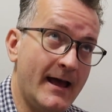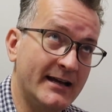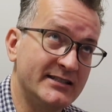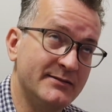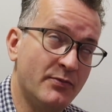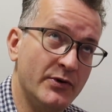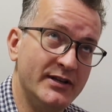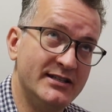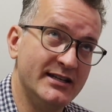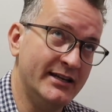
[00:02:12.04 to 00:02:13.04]
access
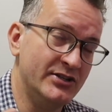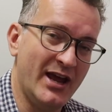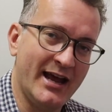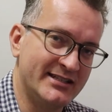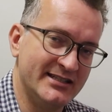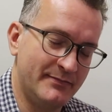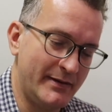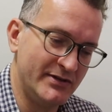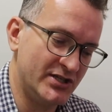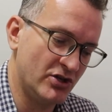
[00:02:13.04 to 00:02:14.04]
point and you access
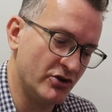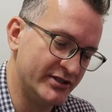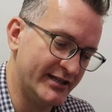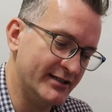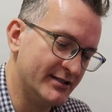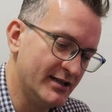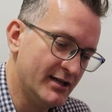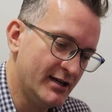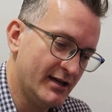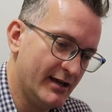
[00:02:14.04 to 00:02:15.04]
BBC content,
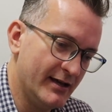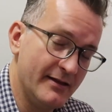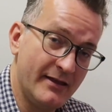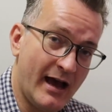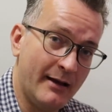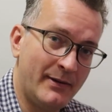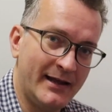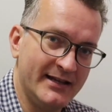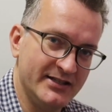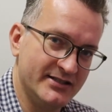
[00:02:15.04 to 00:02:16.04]
the
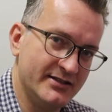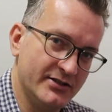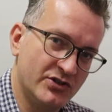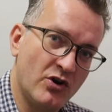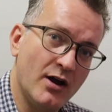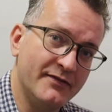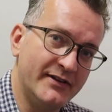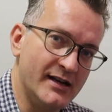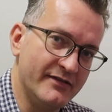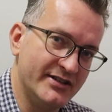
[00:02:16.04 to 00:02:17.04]
iPlayer is
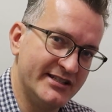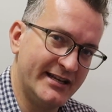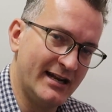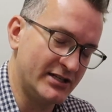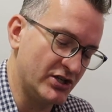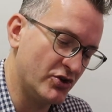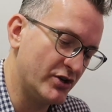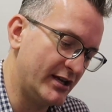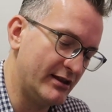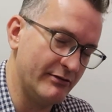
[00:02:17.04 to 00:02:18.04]
crafty enough to set like a
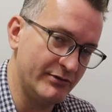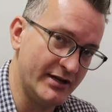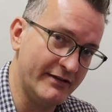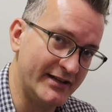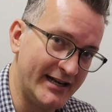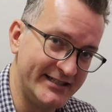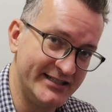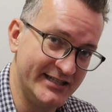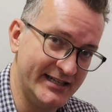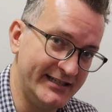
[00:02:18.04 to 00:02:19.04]
cookie that you have to later
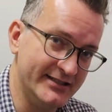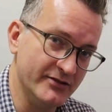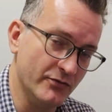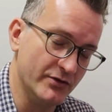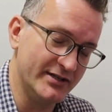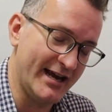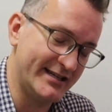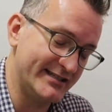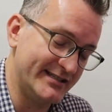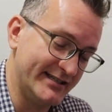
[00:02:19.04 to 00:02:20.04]
delete in order to
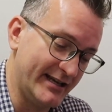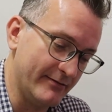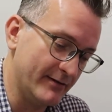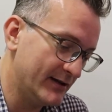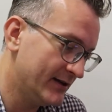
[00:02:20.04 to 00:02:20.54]
access it again.